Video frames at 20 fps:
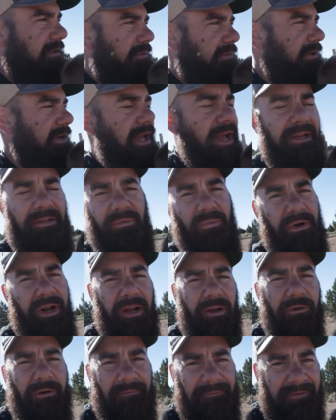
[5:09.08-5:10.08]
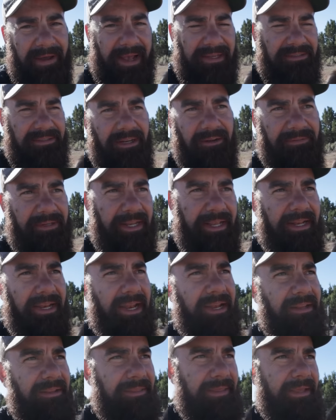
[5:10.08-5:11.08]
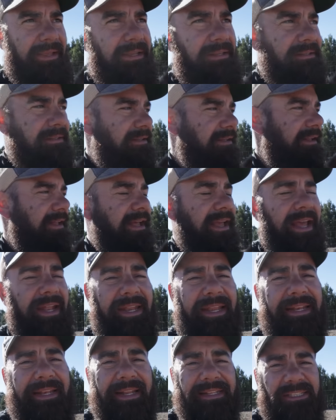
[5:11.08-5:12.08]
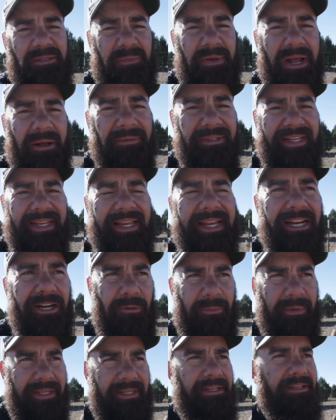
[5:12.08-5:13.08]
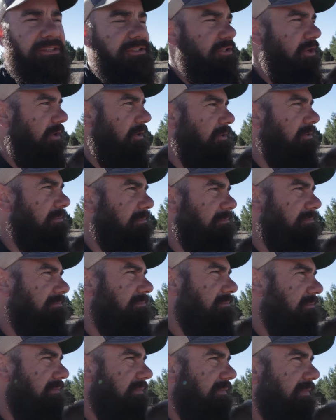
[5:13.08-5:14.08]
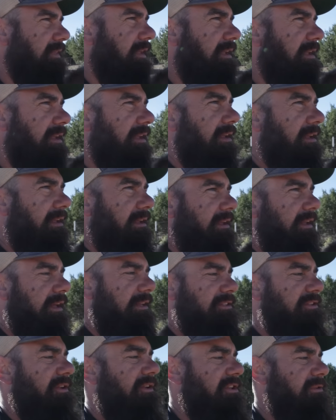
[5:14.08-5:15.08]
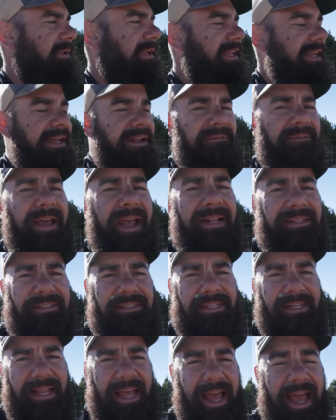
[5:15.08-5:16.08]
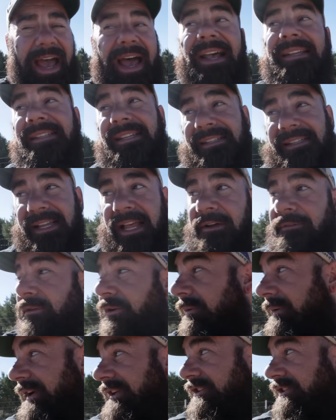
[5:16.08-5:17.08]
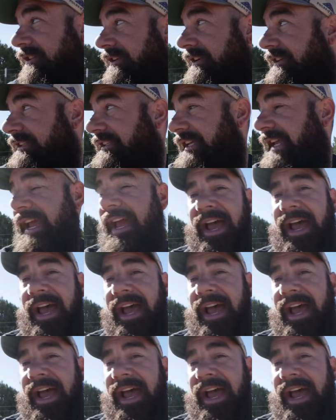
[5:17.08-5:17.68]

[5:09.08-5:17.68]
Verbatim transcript: we're not going fast enough to hit anything, and he needs to be able to hear me. So as soon as we advance to Az's level, which you can see